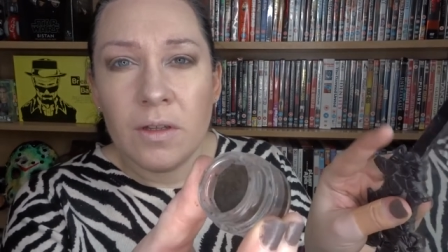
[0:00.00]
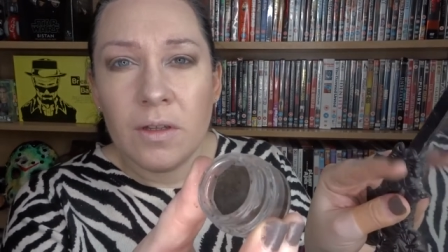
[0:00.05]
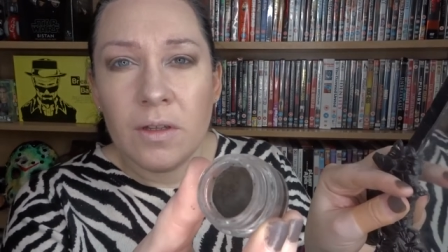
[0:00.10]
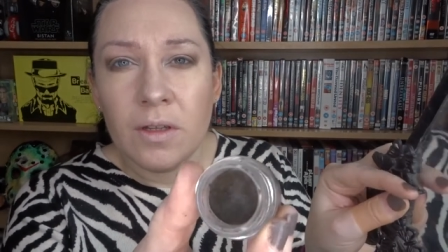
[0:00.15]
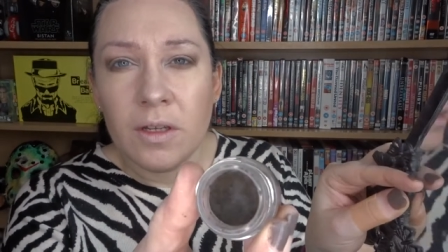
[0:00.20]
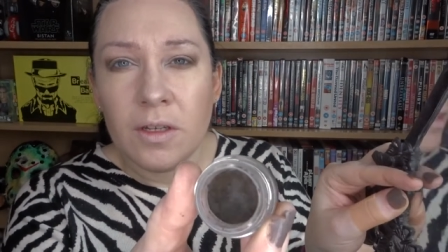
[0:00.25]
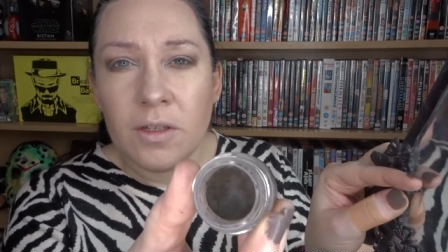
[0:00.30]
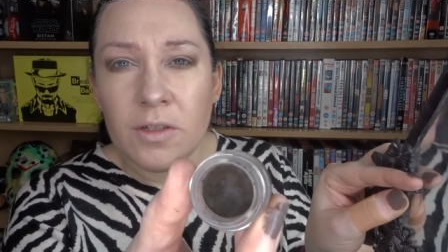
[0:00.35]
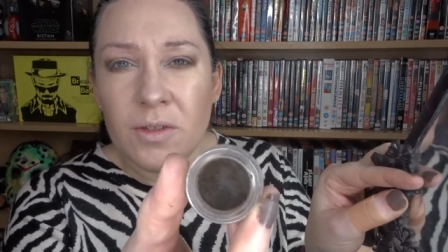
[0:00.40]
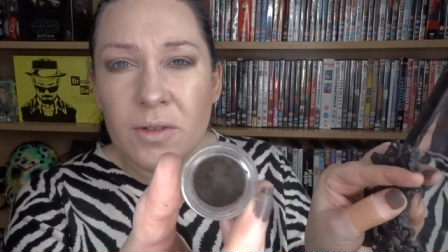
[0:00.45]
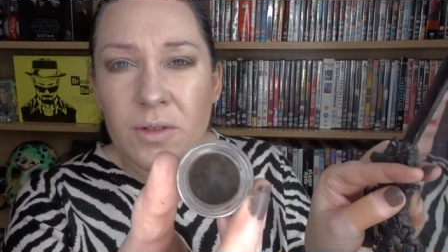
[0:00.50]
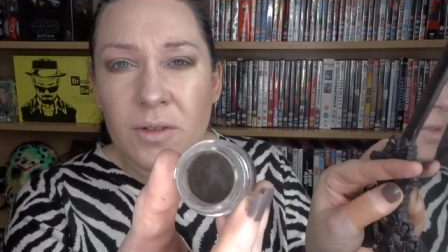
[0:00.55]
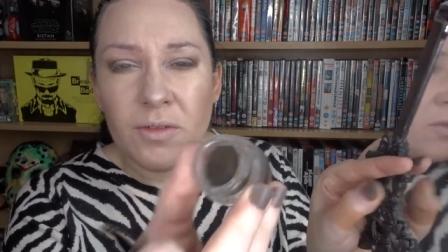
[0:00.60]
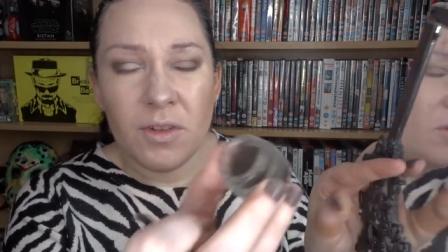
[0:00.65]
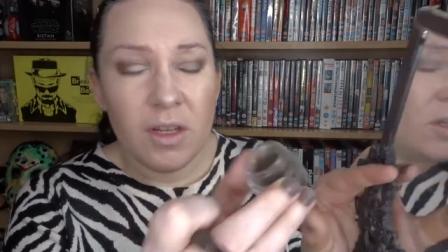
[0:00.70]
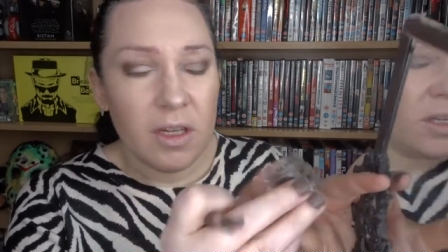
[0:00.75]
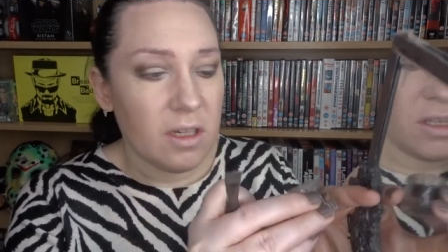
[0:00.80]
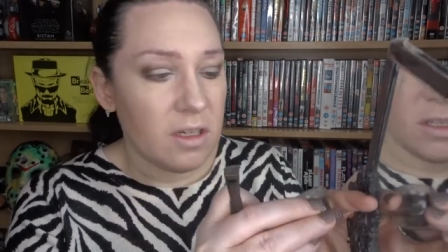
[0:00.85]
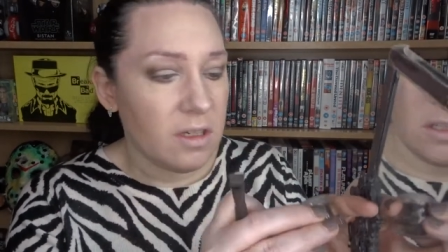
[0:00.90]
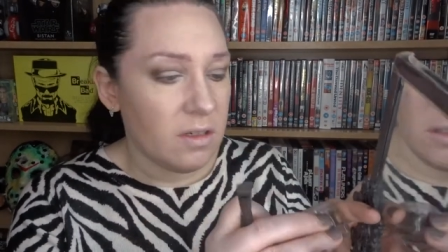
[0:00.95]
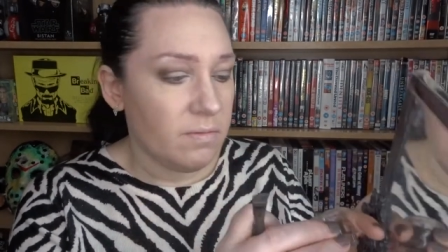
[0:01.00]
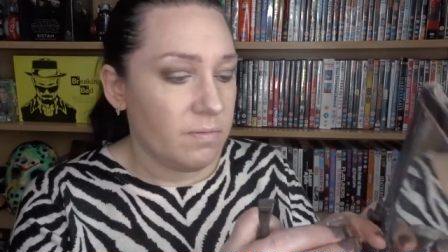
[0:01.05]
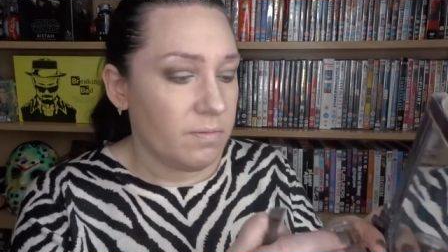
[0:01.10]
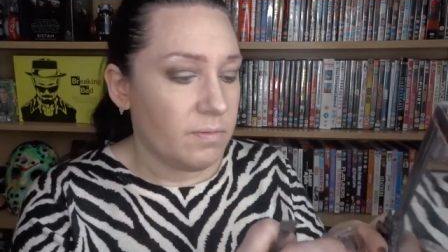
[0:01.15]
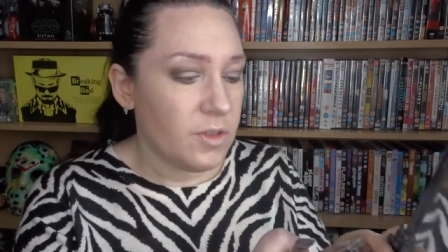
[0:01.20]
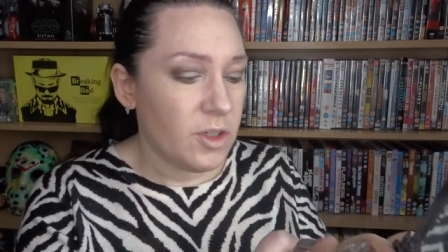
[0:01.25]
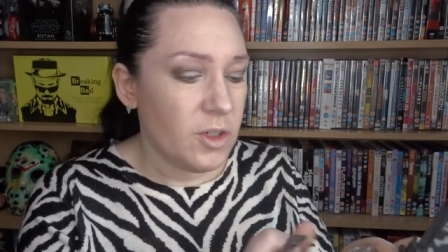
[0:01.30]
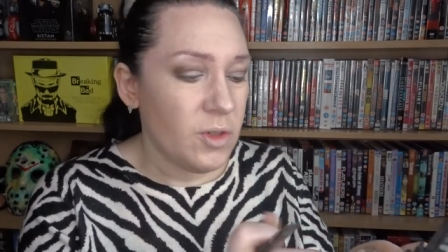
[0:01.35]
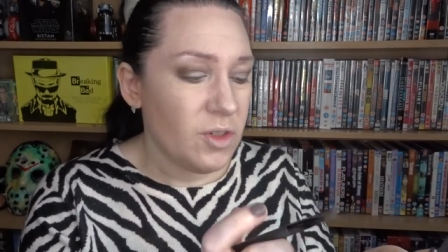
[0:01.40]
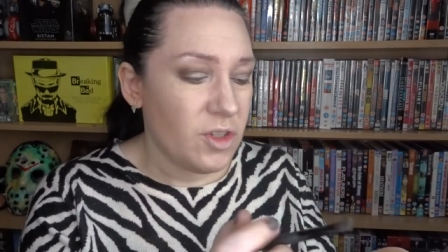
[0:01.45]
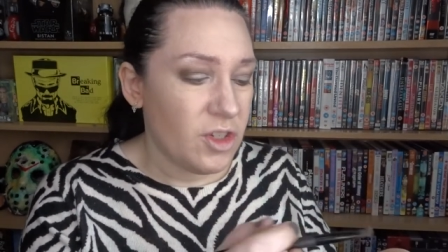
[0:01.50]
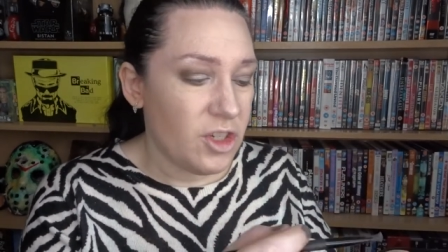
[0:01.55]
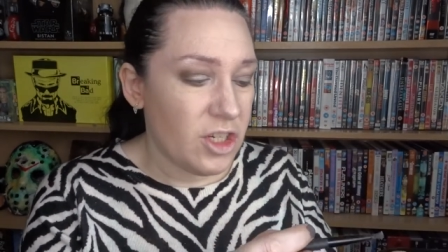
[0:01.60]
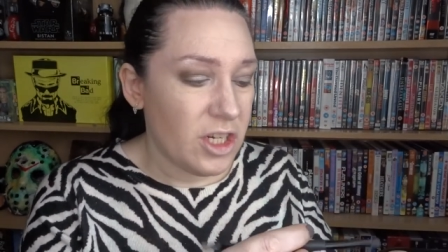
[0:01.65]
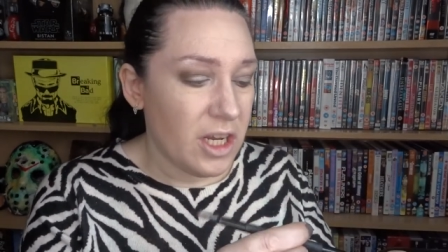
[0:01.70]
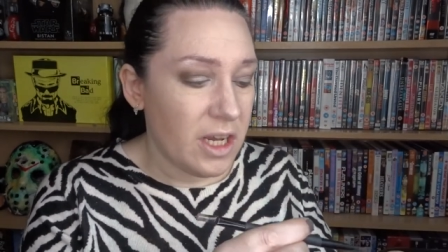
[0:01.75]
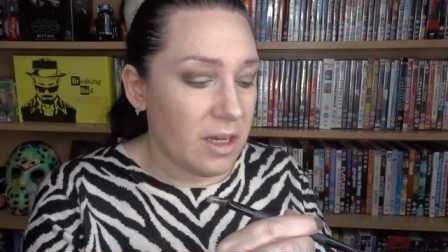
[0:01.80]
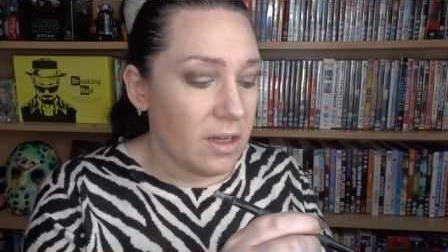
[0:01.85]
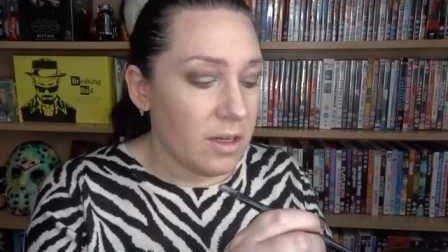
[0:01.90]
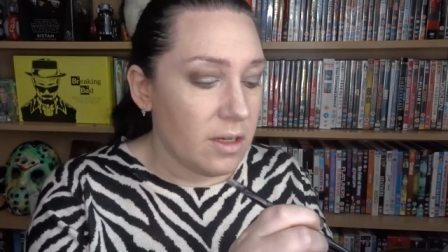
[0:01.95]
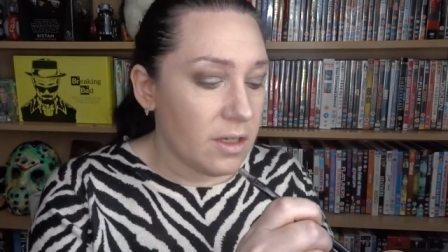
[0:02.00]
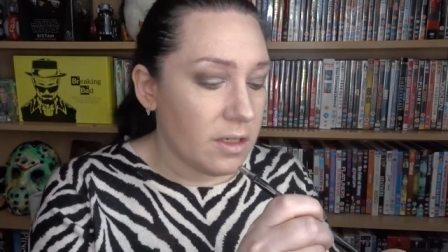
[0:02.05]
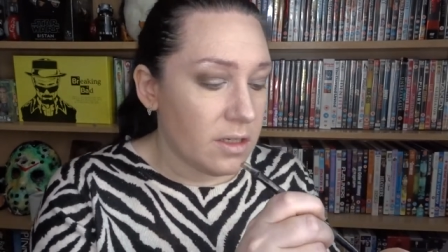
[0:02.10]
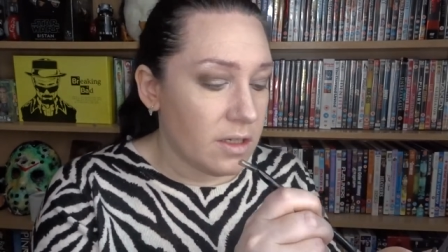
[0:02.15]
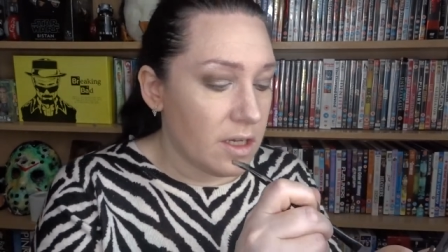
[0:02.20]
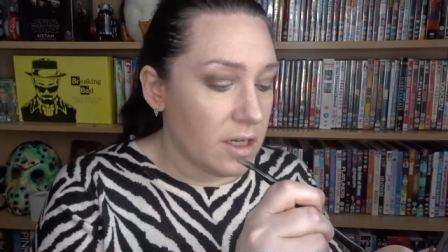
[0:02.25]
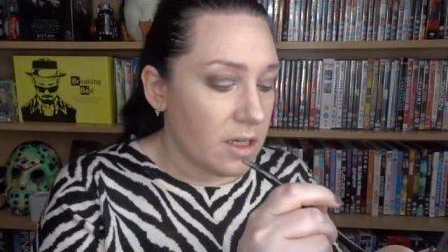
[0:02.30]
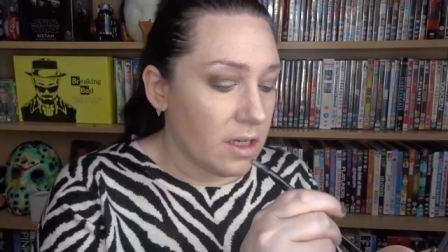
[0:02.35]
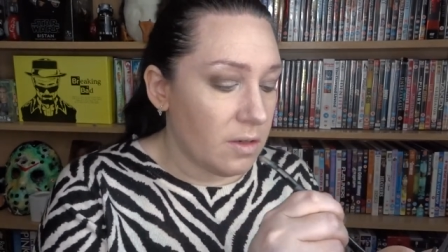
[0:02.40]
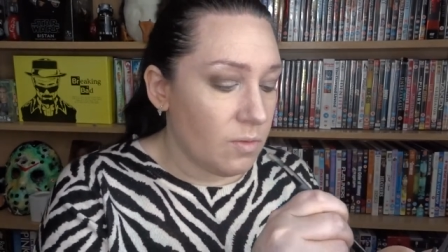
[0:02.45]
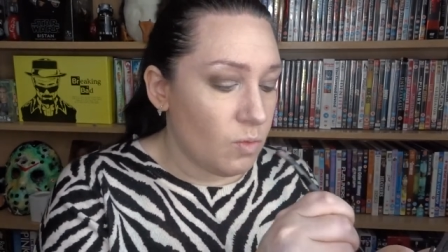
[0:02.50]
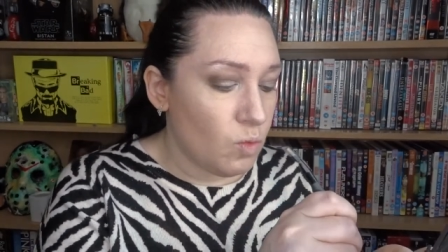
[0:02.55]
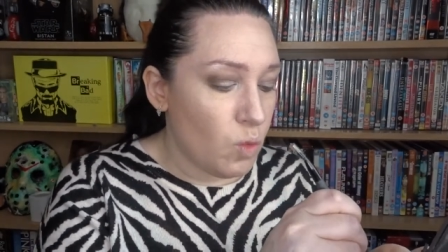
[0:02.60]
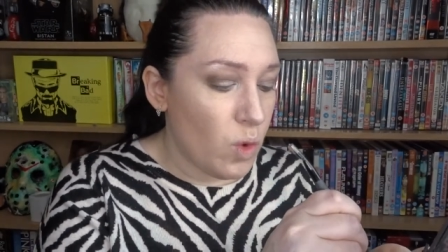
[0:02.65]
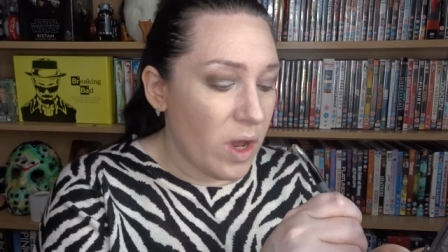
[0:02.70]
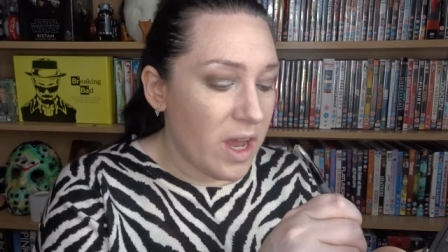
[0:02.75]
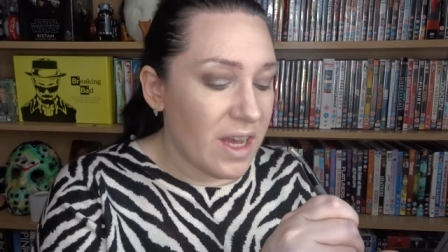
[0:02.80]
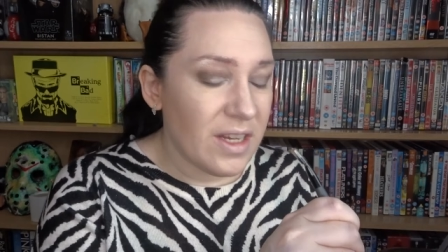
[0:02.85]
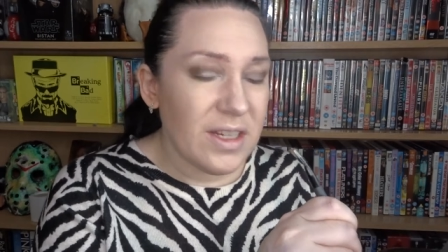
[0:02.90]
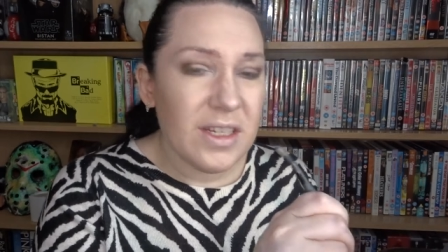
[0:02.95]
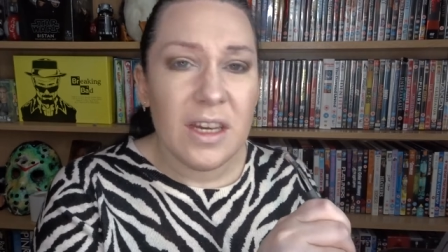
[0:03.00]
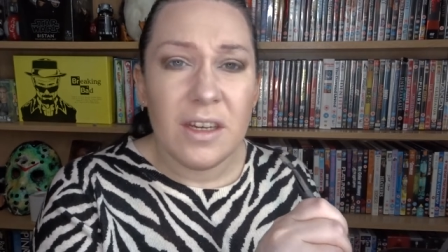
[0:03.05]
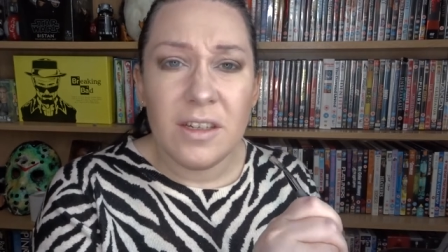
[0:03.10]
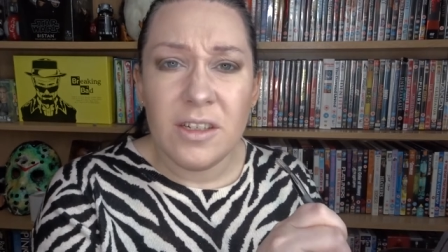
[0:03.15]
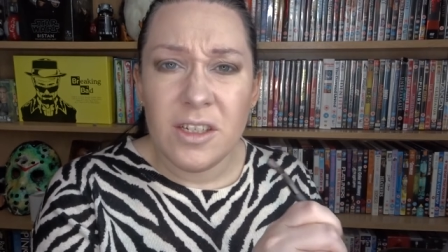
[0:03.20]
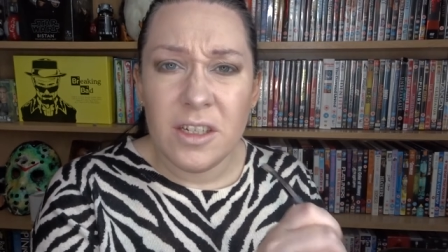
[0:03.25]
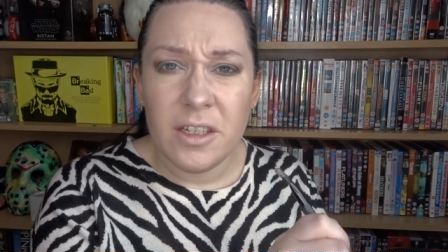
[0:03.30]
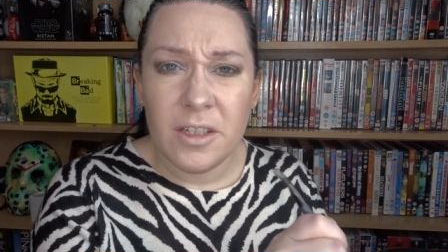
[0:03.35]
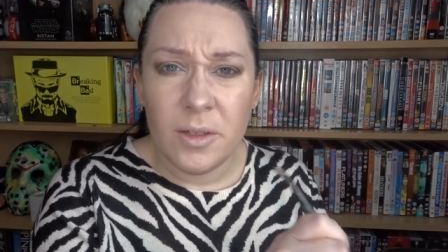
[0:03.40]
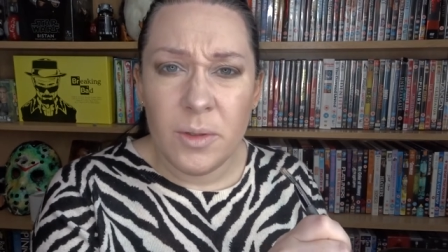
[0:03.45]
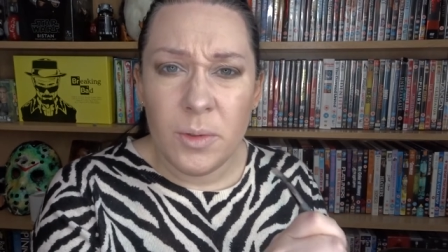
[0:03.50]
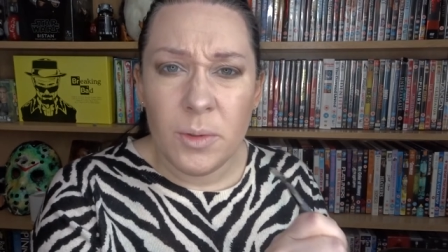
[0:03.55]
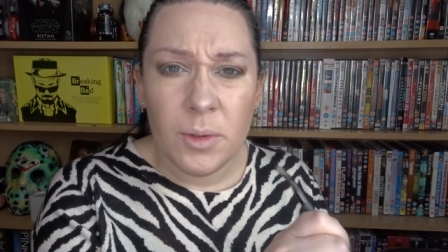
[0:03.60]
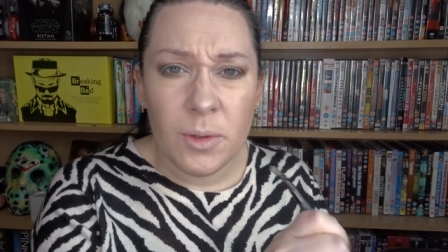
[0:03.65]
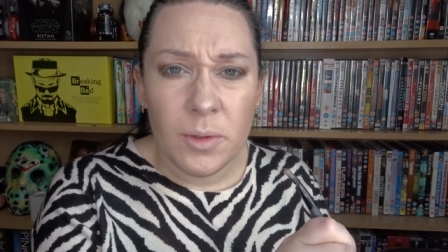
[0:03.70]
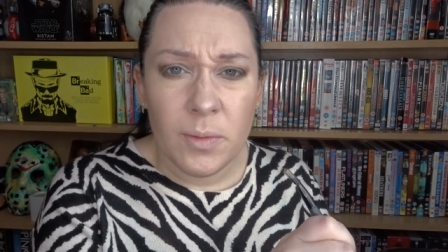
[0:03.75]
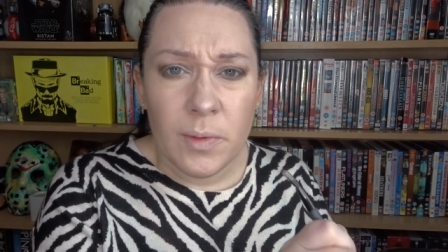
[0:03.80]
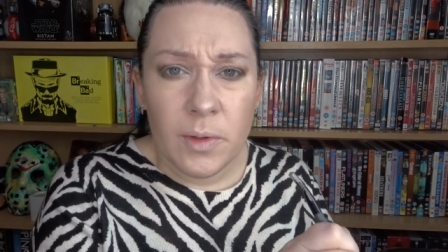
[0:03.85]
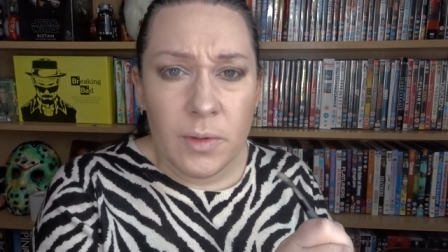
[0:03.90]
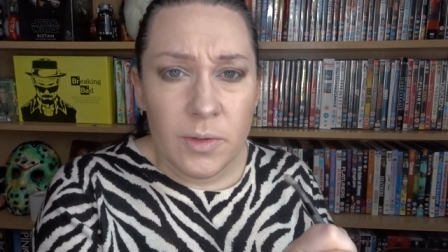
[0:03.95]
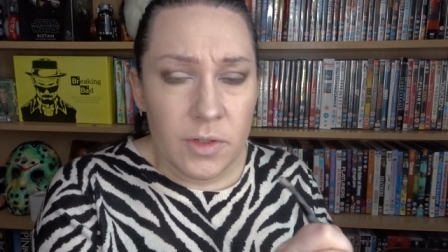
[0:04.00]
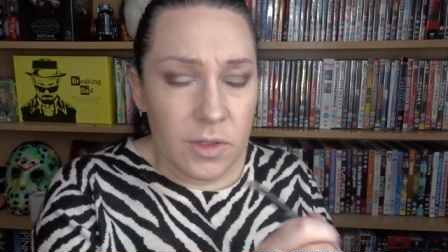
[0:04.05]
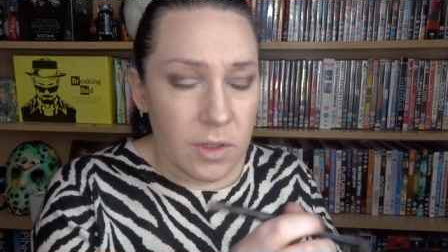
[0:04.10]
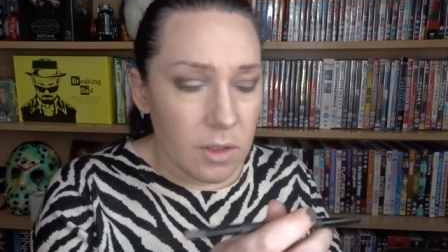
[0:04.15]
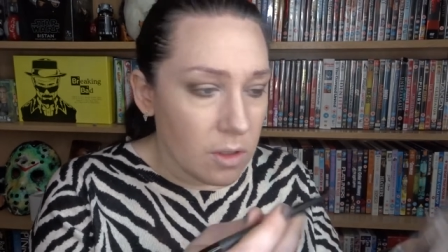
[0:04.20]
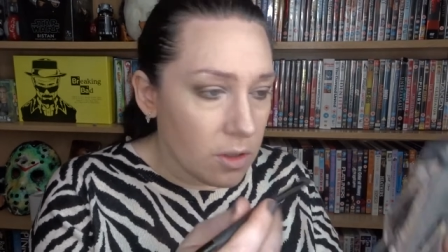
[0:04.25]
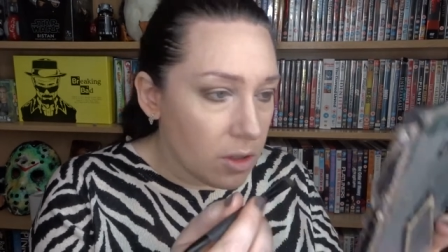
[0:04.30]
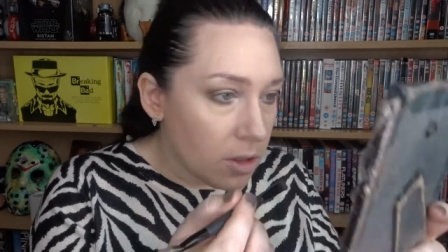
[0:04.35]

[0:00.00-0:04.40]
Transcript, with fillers: a sort of like a, it's not gel, it's like a wet eyeshadow almost.